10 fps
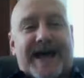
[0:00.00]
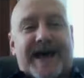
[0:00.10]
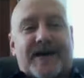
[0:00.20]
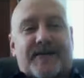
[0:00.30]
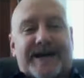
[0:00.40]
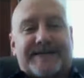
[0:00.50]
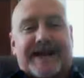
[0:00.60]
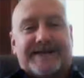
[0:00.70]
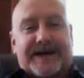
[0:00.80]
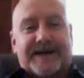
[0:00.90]
We got that
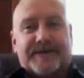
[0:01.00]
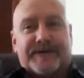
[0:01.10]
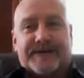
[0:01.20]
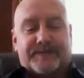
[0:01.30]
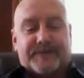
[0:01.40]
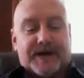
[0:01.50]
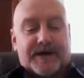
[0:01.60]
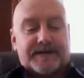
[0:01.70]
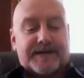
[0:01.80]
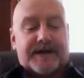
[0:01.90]
done. We got the
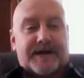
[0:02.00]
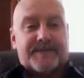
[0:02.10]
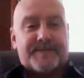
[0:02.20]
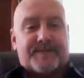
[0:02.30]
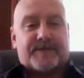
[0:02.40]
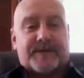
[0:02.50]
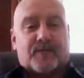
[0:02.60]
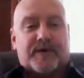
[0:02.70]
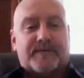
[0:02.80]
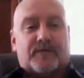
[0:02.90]
blog there. Let me pull
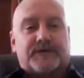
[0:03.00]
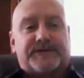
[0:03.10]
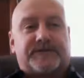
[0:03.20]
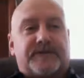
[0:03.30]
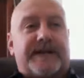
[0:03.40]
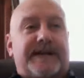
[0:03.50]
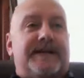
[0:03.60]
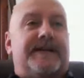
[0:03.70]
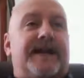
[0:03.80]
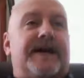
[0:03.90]
up one more
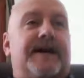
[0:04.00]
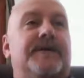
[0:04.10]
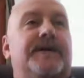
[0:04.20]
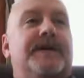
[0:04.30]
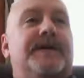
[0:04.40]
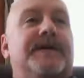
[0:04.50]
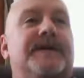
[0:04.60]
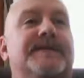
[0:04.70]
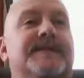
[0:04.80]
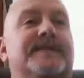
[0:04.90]
screen, and now I'm
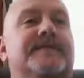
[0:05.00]
getting myself.